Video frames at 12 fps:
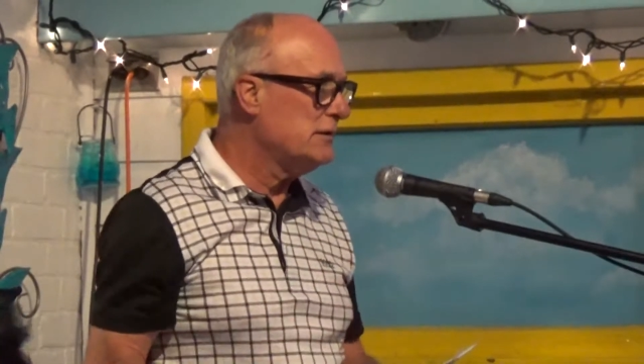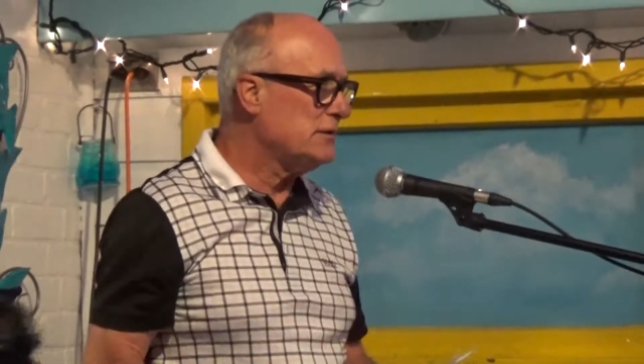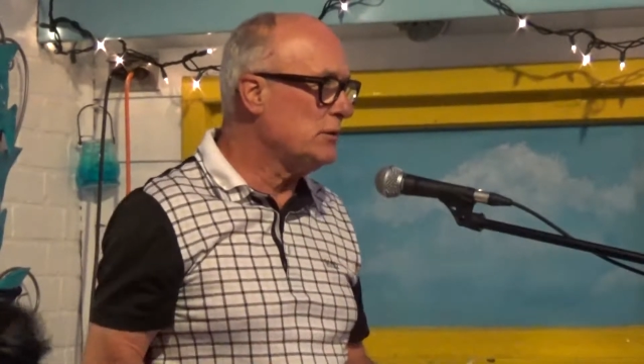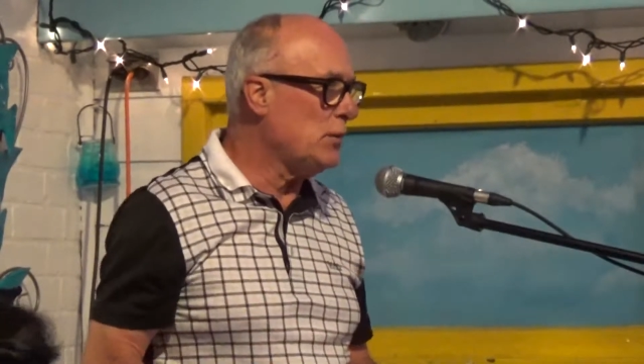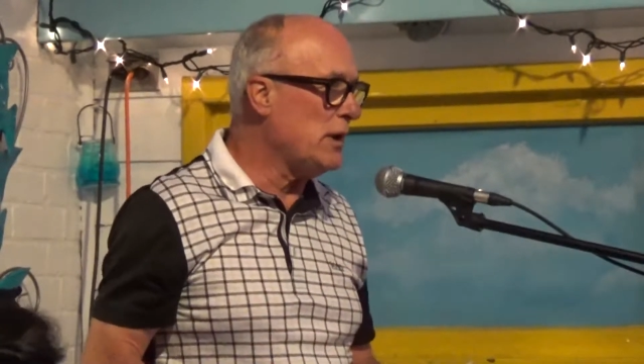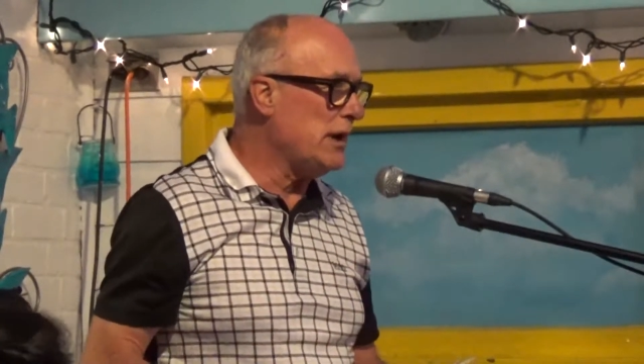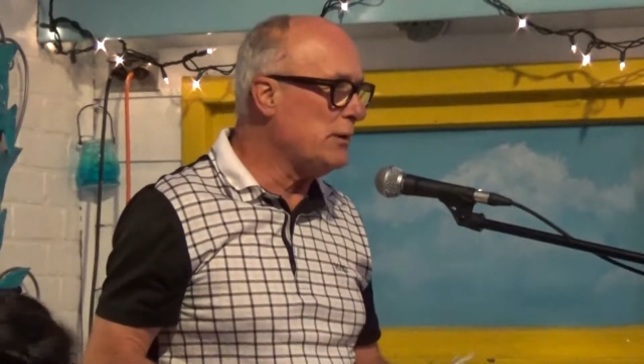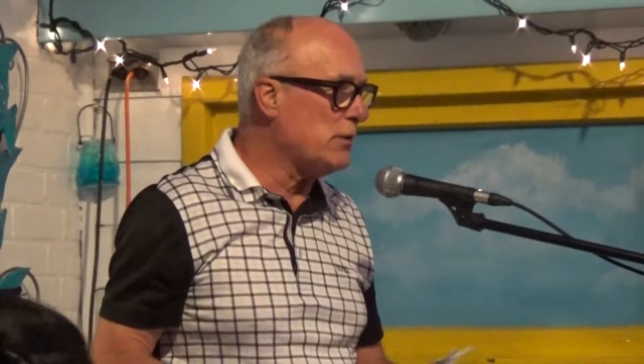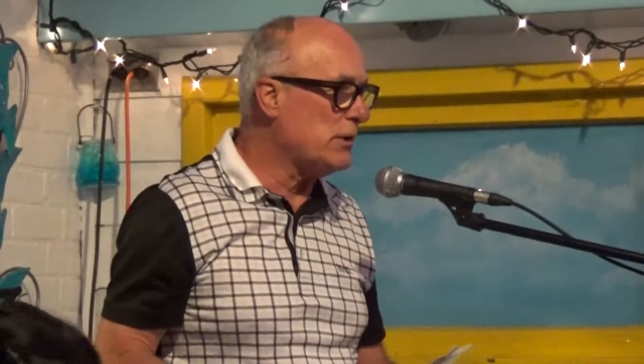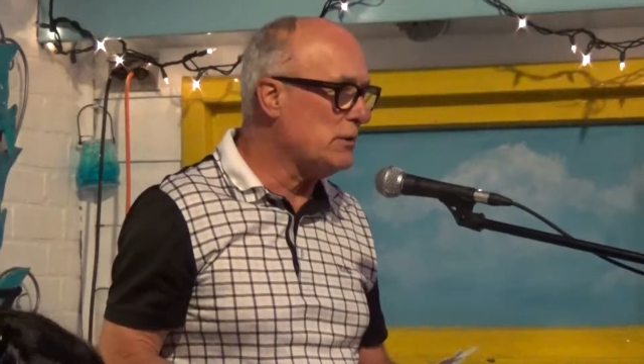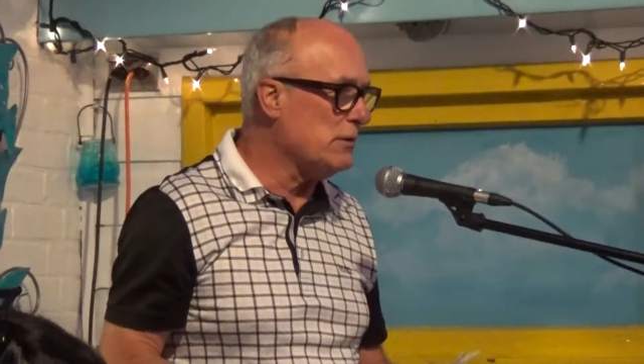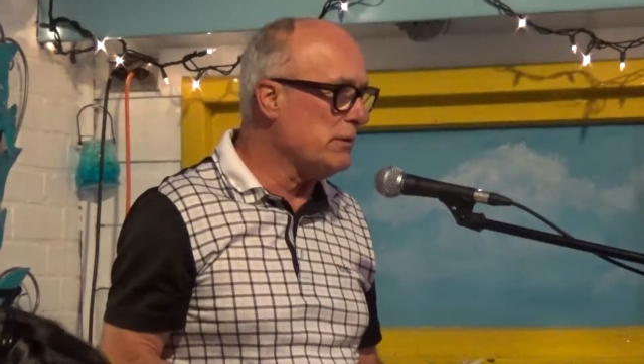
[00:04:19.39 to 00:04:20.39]
the way
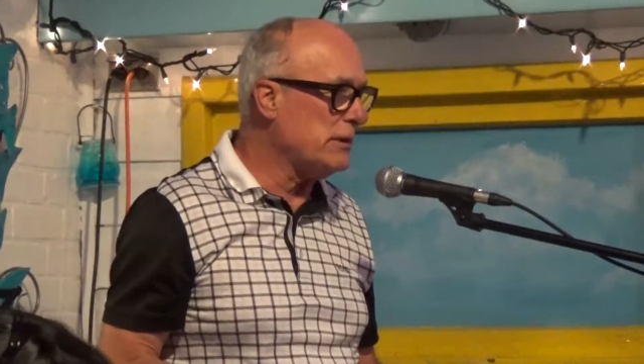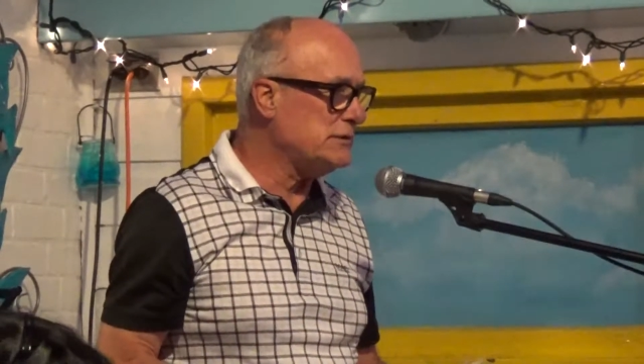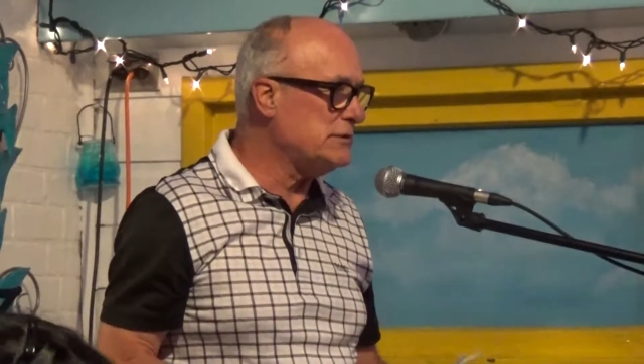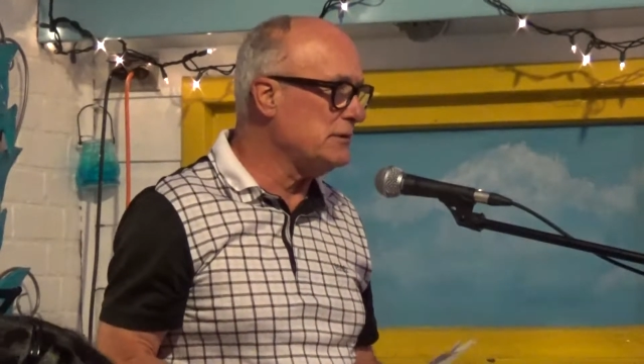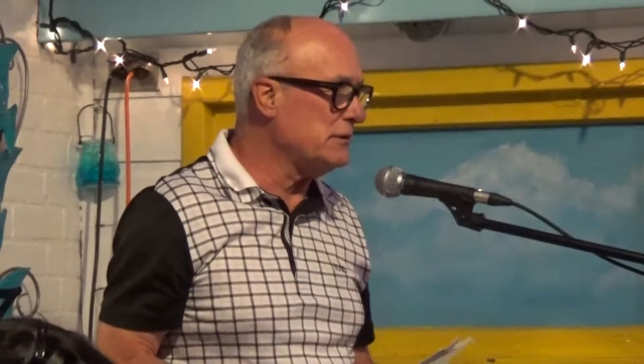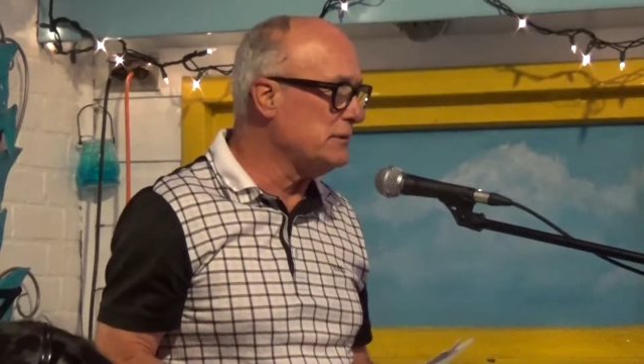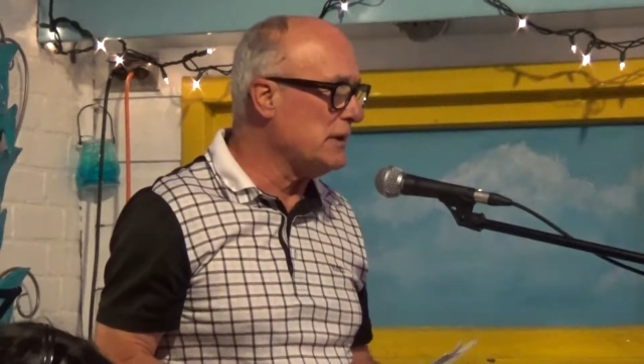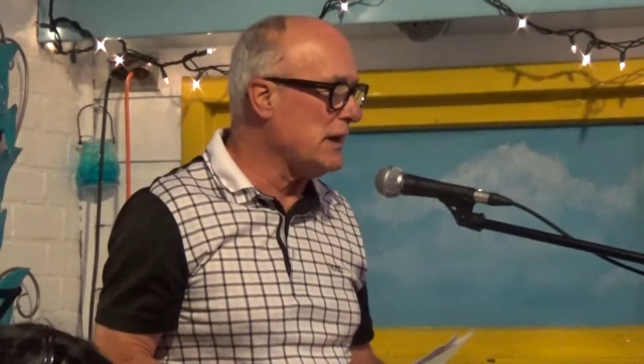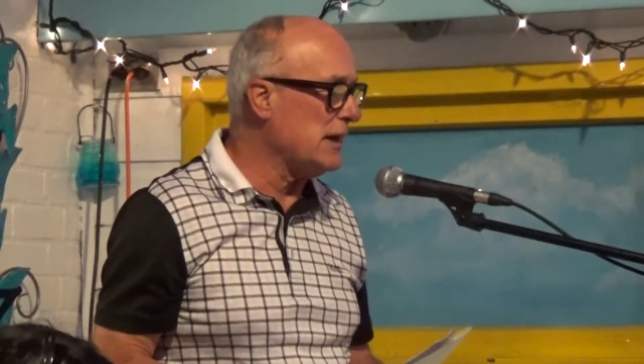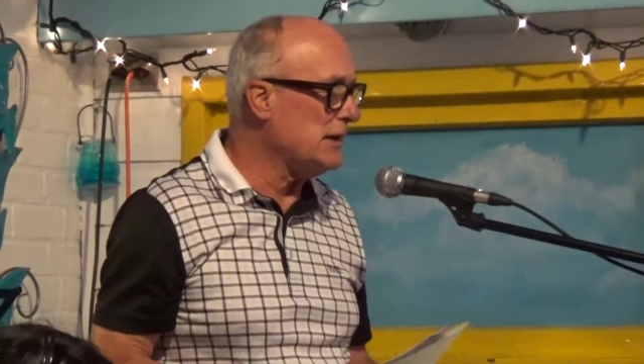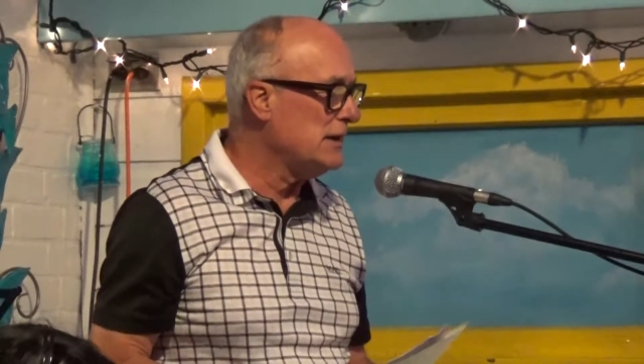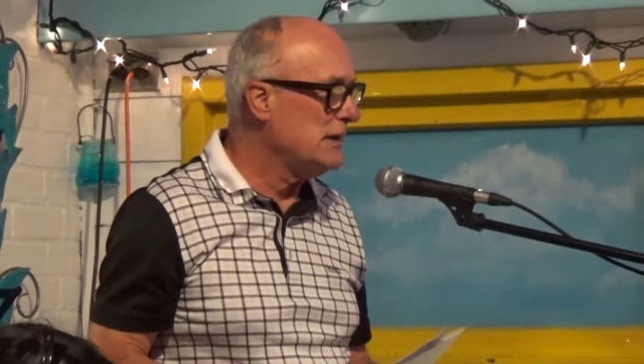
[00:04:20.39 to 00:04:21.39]
we're going to